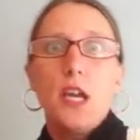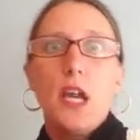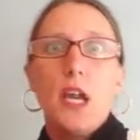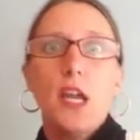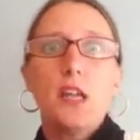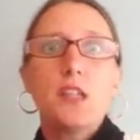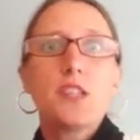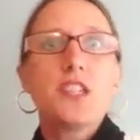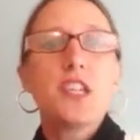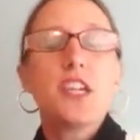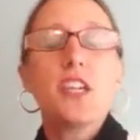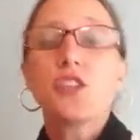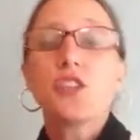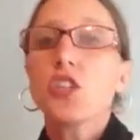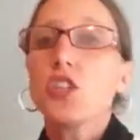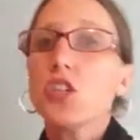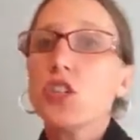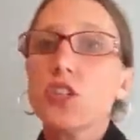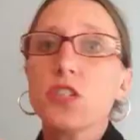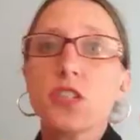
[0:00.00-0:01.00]
And
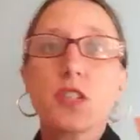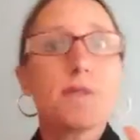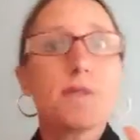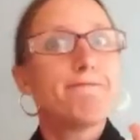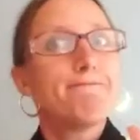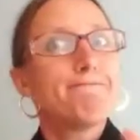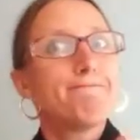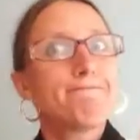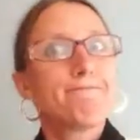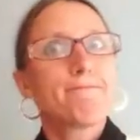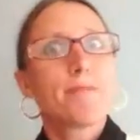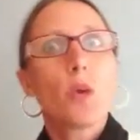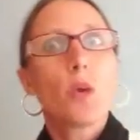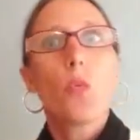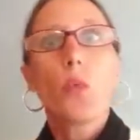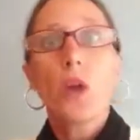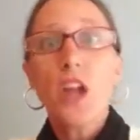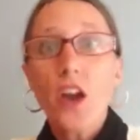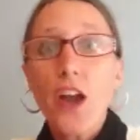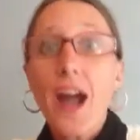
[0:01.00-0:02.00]
teachers,
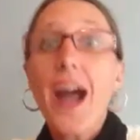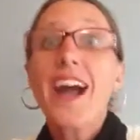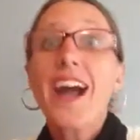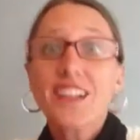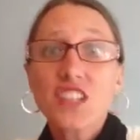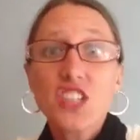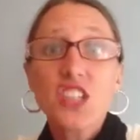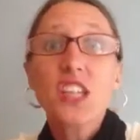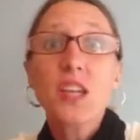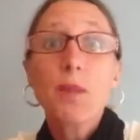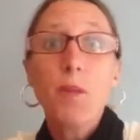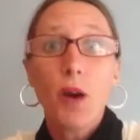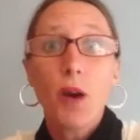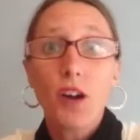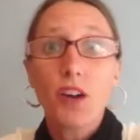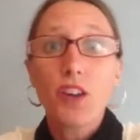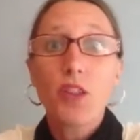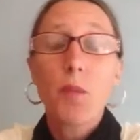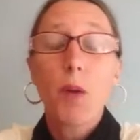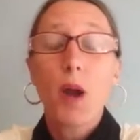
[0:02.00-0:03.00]
we are actually
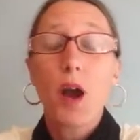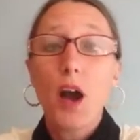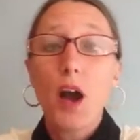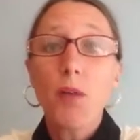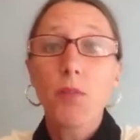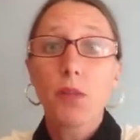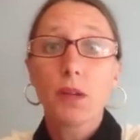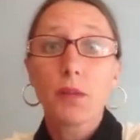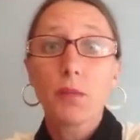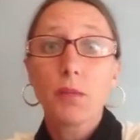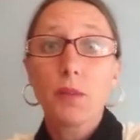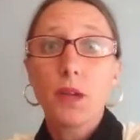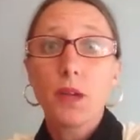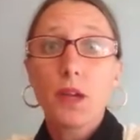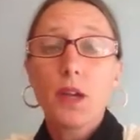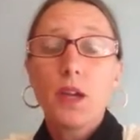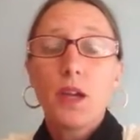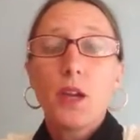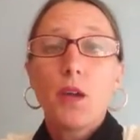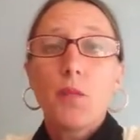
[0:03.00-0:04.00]
part of the problem
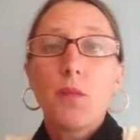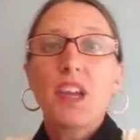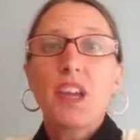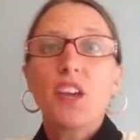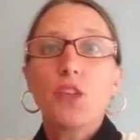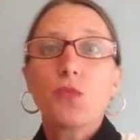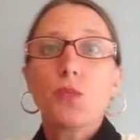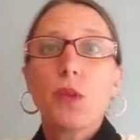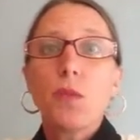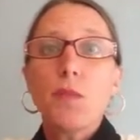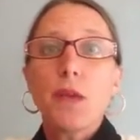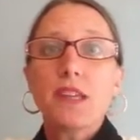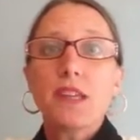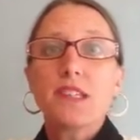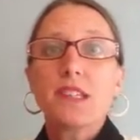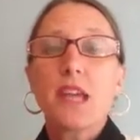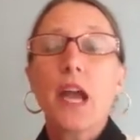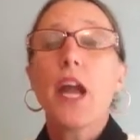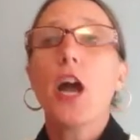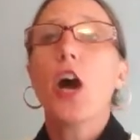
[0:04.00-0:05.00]
because we may
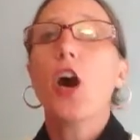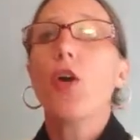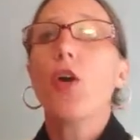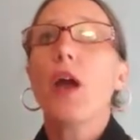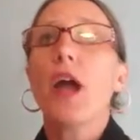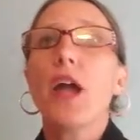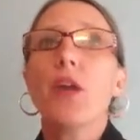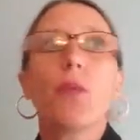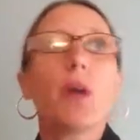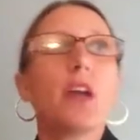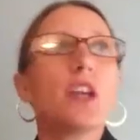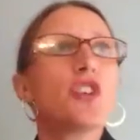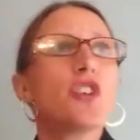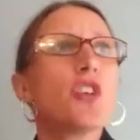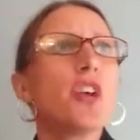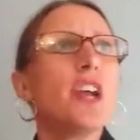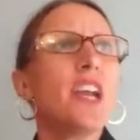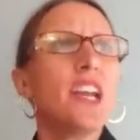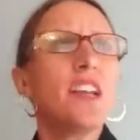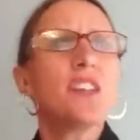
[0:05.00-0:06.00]
say, all right, raise
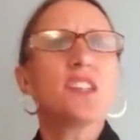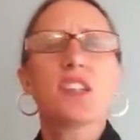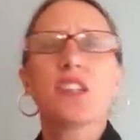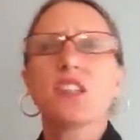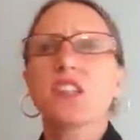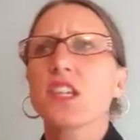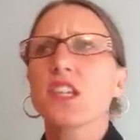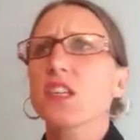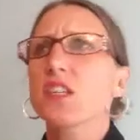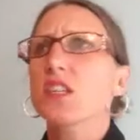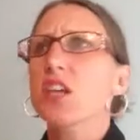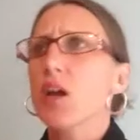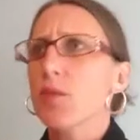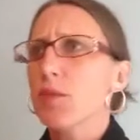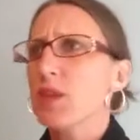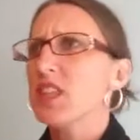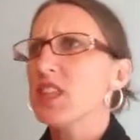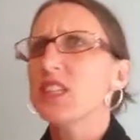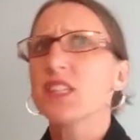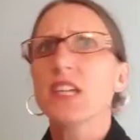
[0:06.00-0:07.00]
your hand to tell
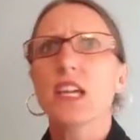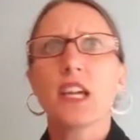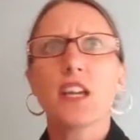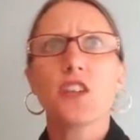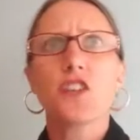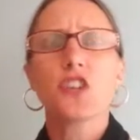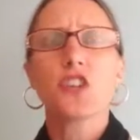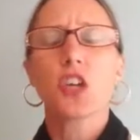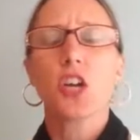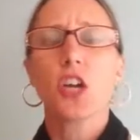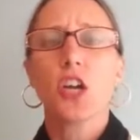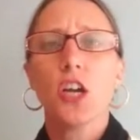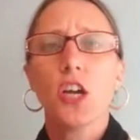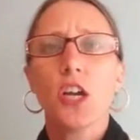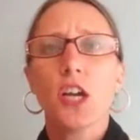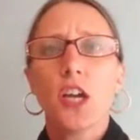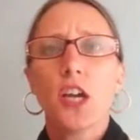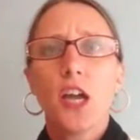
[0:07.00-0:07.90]
me this answer.